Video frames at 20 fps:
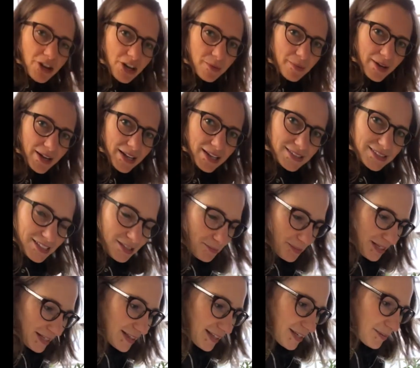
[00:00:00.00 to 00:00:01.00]
biased
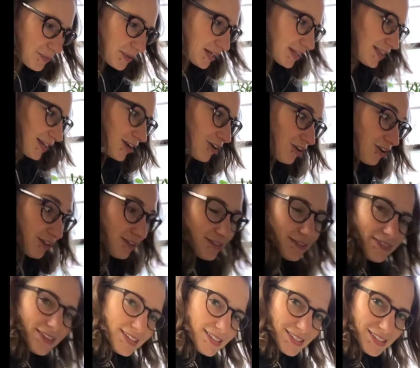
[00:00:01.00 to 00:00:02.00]
admittedly, but I think all of
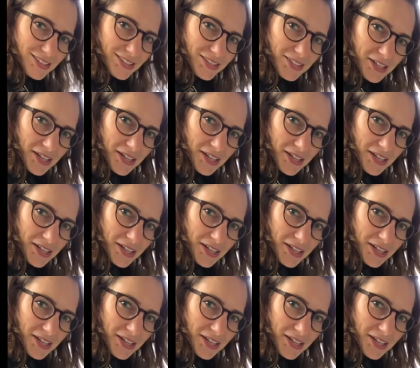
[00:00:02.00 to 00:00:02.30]
this is